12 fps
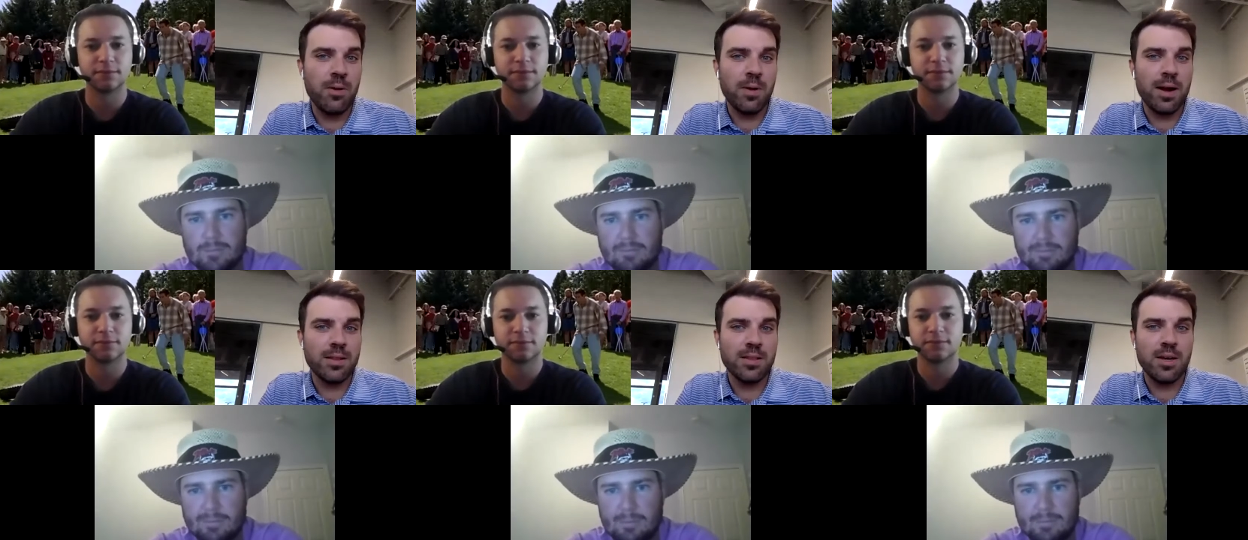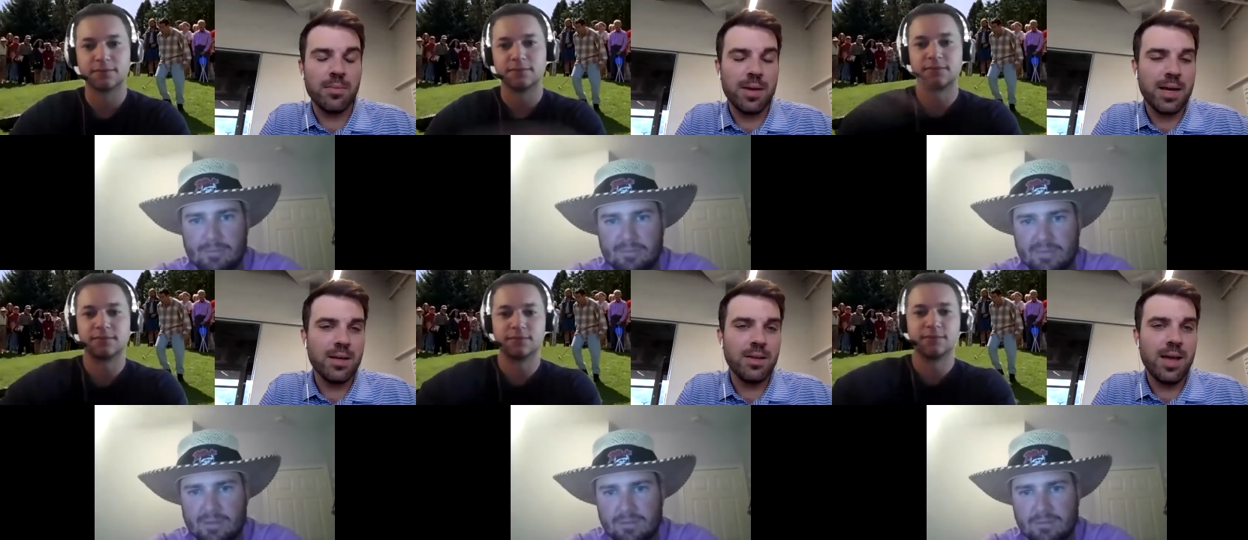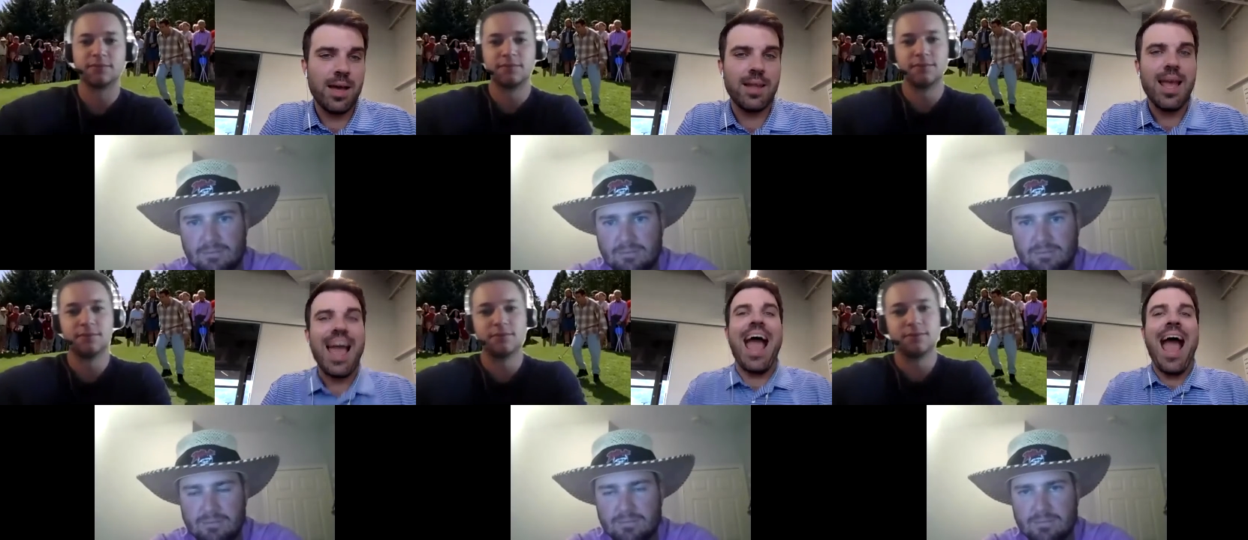Speaker 1: wear it, though. I'm not going to lie.
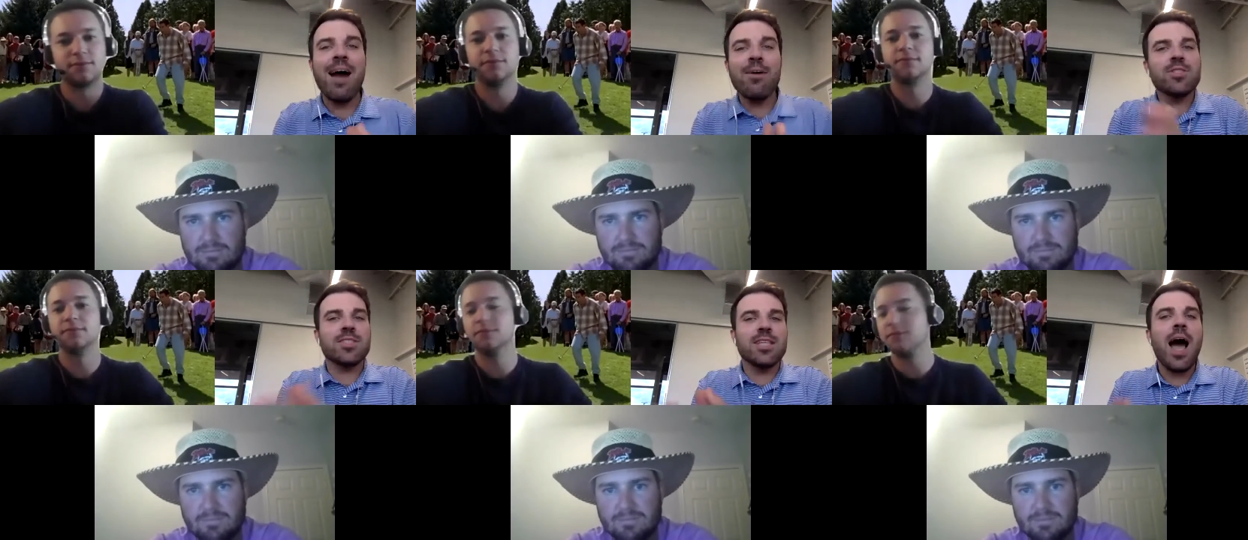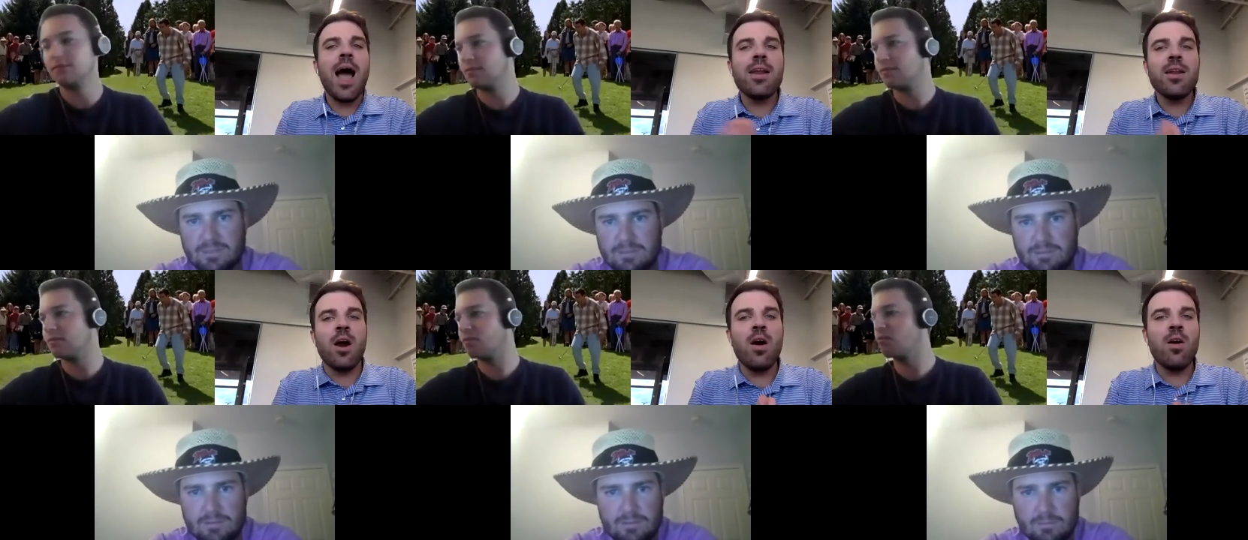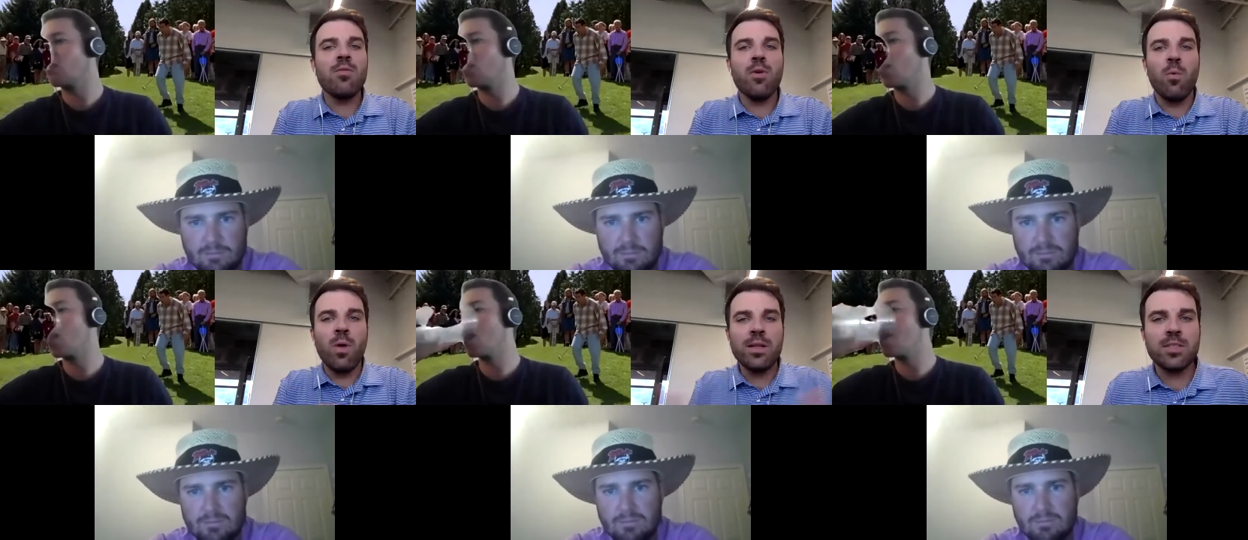Mm-hmm. Outside of
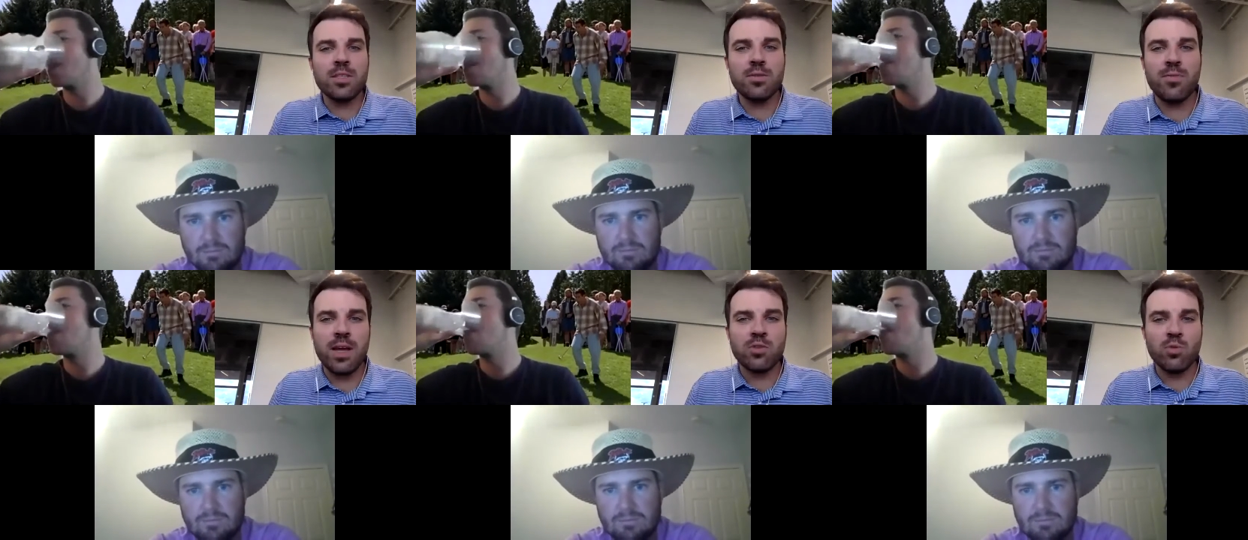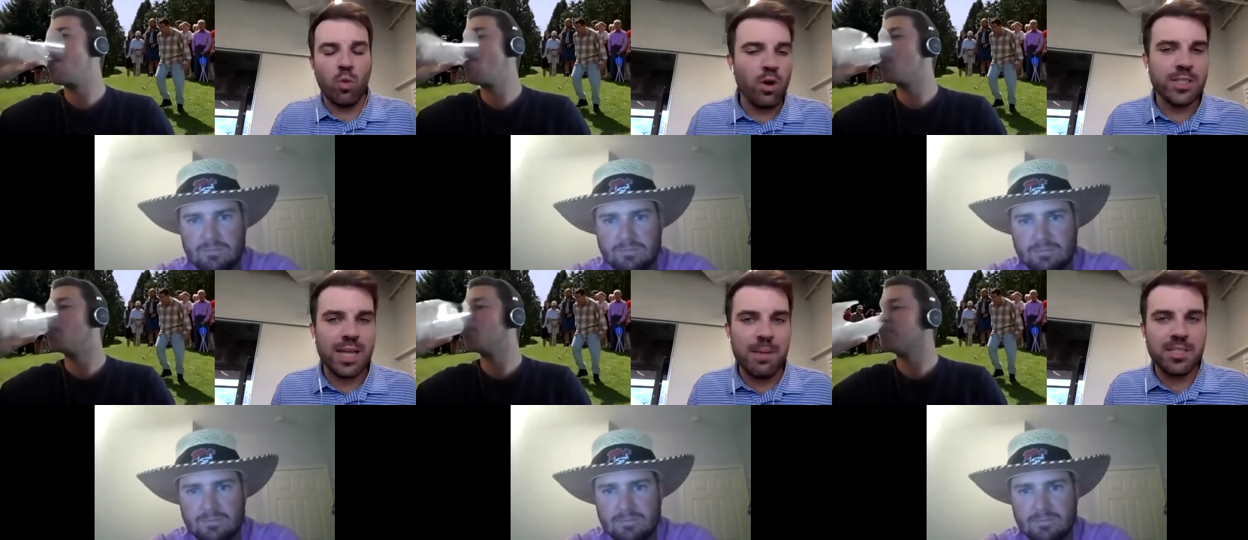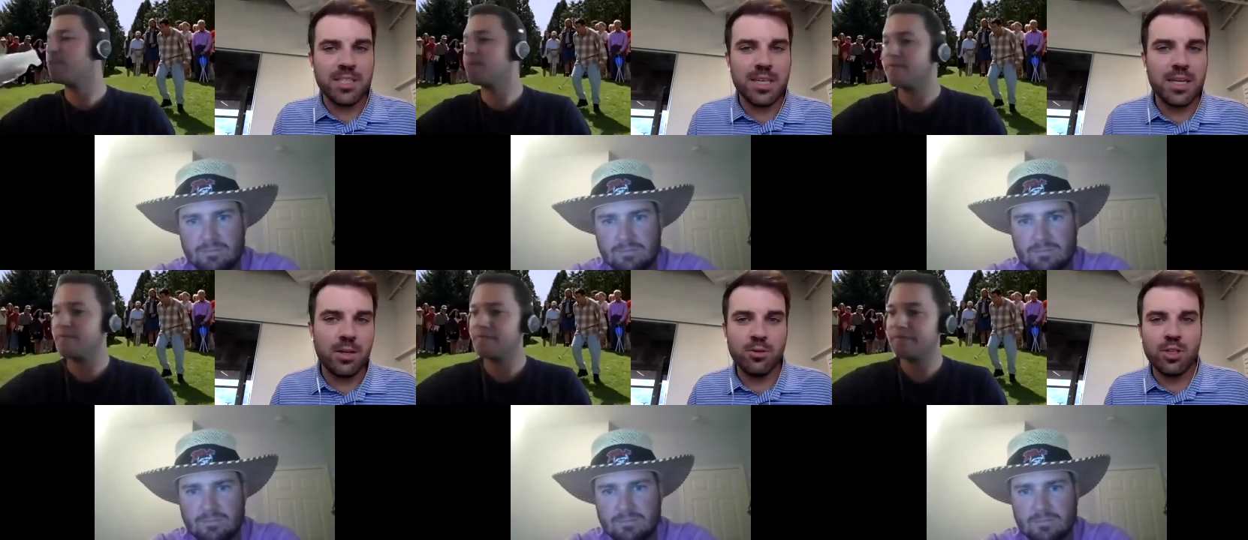what's his face, Rory
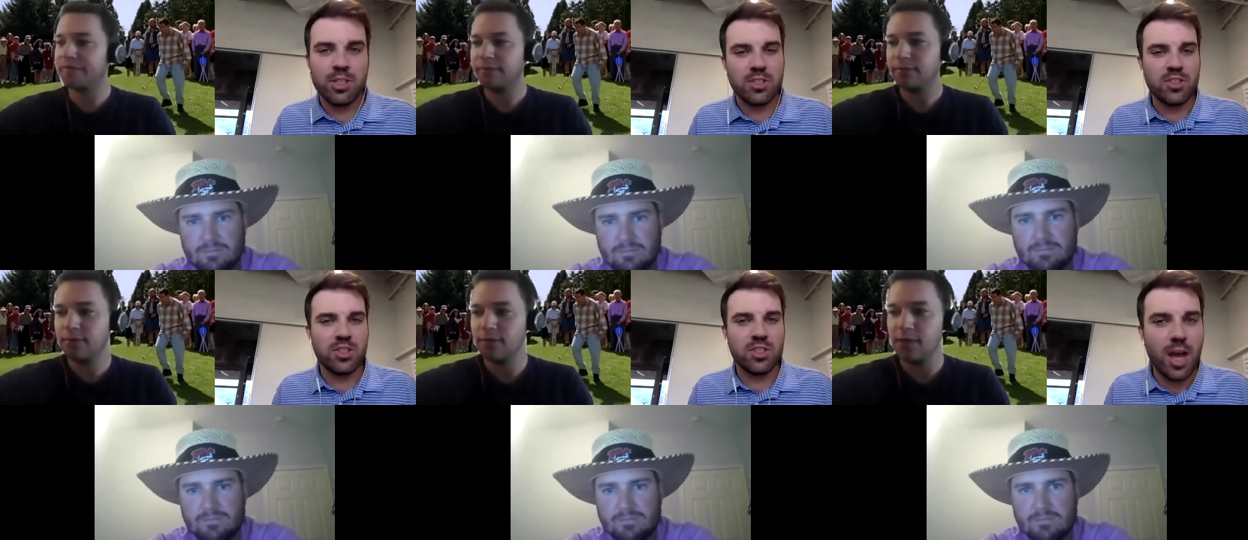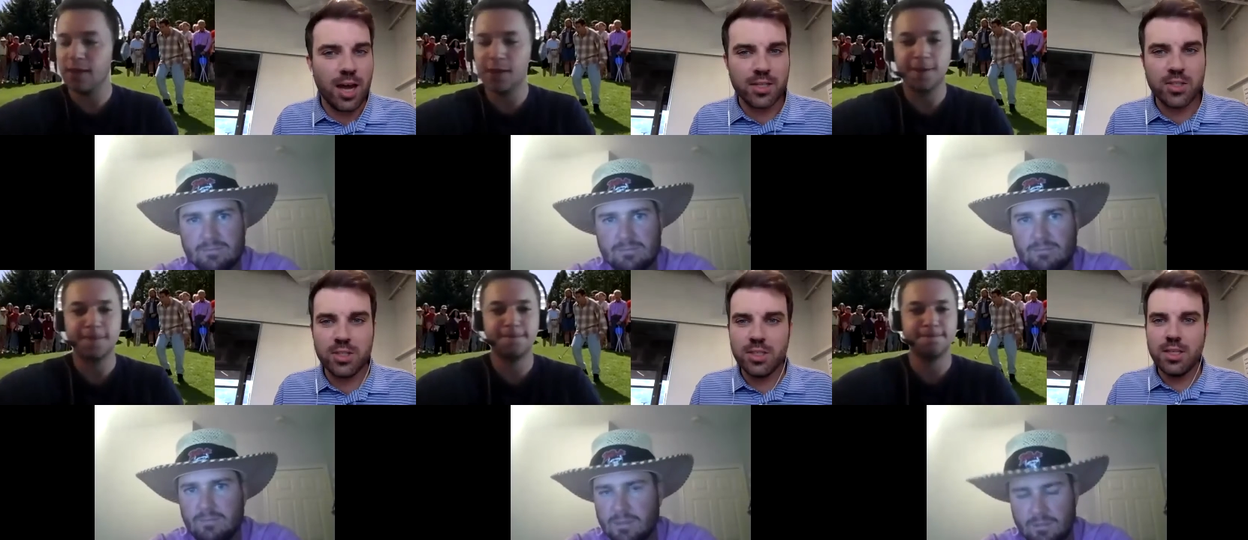Sabbatini, who just sucks.